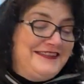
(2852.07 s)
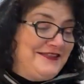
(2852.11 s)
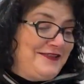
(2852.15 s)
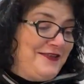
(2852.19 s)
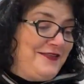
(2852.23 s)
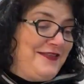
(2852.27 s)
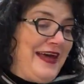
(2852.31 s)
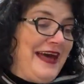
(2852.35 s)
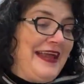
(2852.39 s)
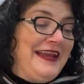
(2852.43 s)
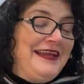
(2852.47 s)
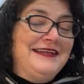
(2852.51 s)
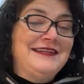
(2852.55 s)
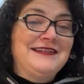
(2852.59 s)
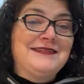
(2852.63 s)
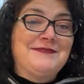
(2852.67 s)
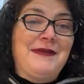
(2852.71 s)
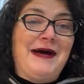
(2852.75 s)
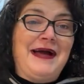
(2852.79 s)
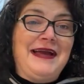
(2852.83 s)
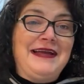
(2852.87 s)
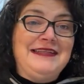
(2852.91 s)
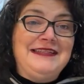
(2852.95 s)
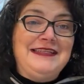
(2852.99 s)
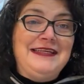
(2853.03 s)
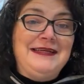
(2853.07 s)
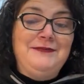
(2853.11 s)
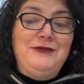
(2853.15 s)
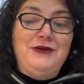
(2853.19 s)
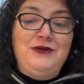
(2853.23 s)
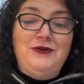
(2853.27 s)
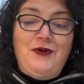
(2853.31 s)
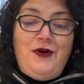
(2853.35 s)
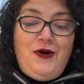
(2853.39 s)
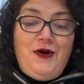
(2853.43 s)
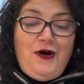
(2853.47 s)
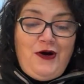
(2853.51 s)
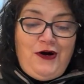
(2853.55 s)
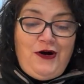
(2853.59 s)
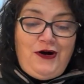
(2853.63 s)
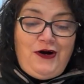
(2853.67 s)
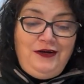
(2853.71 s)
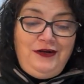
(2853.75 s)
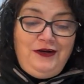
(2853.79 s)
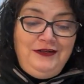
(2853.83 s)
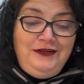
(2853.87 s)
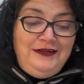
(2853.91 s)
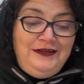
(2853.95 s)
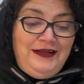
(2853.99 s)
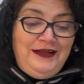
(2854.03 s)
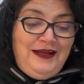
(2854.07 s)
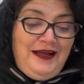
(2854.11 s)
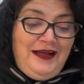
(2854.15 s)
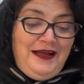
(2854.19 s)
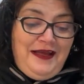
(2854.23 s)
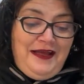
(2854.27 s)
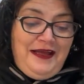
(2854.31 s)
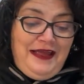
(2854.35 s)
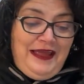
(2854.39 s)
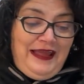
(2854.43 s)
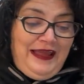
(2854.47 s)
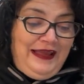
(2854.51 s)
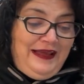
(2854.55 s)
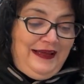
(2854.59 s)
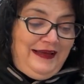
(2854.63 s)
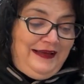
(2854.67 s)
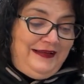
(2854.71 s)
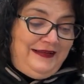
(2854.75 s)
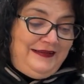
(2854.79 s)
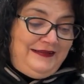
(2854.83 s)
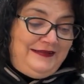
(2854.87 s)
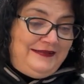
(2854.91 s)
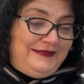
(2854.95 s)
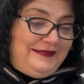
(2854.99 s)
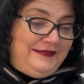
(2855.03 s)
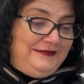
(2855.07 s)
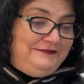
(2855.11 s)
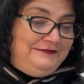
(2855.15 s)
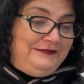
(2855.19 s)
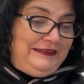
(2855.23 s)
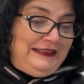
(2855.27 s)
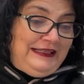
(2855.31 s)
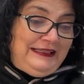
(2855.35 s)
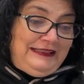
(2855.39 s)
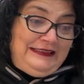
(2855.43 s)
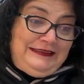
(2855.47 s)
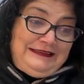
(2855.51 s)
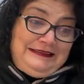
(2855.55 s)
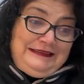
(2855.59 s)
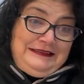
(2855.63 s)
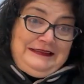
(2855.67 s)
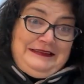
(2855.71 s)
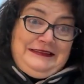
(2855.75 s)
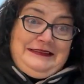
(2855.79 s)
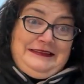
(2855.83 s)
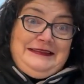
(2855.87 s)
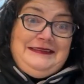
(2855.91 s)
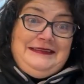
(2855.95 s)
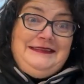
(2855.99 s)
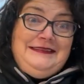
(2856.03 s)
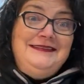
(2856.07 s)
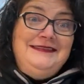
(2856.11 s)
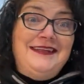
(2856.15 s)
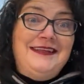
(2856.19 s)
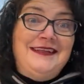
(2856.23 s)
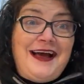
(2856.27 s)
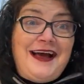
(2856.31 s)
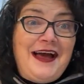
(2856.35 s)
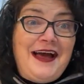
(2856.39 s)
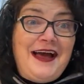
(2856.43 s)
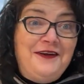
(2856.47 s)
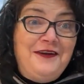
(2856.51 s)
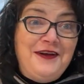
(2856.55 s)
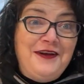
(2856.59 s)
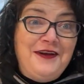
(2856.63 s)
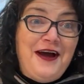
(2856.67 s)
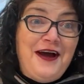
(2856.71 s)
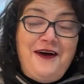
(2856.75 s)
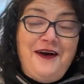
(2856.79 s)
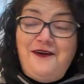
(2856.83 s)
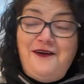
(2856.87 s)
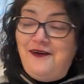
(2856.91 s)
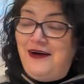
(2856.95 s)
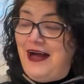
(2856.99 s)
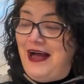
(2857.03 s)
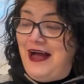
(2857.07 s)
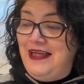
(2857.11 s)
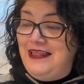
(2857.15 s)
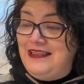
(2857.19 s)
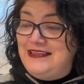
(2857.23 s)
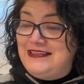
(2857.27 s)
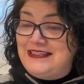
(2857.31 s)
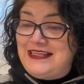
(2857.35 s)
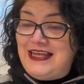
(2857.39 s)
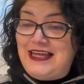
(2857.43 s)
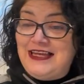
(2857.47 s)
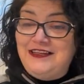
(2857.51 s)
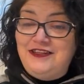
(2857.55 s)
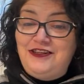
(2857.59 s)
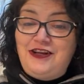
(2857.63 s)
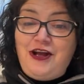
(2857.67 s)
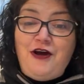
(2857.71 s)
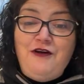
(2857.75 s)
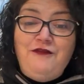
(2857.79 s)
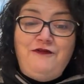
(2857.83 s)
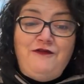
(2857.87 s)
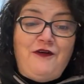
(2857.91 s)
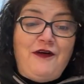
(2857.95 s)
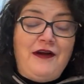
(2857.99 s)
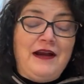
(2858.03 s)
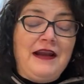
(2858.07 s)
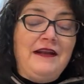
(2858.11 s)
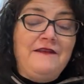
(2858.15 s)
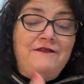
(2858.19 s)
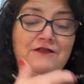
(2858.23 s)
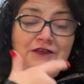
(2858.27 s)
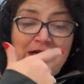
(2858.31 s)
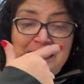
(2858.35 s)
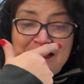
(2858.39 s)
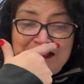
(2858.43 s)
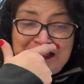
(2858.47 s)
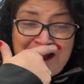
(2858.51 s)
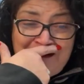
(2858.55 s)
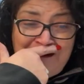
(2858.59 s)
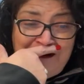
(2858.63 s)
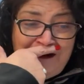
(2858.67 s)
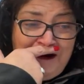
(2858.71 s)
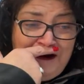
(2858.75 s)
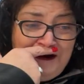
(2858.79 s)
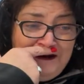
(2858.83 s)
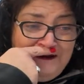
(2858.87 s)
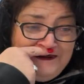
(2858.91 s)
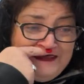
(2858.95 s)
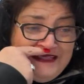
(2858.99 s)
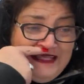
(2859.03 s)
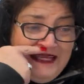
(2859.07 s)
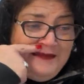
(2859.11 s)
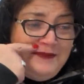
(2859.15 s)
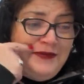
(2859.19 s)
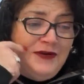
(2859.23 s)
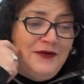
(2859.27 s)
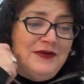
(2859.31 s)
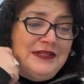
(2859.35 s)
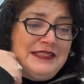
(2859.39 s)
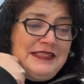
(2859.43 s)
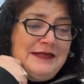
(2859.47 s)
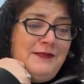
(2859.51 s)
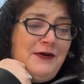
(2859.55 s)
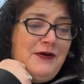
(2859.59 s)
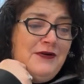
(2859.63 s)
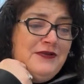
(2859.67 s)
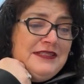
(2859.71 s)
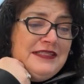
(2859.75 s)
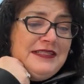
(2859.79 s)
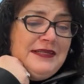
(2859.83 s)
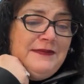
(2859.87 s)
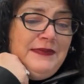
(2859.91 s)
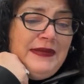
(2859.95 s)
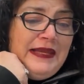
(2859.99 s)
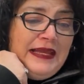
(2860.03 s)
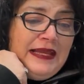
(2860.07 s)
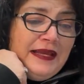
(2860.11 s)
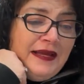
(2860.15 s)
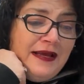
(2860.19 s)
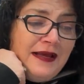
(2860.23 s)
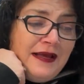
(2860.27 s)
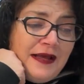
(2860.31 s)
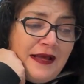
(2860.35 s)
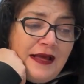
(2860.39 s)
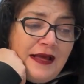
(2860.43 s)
so that is my Temu haul. And huh, I don't know. I'd say go for it. And if you guys haven't heard of Temu, it's supposed to be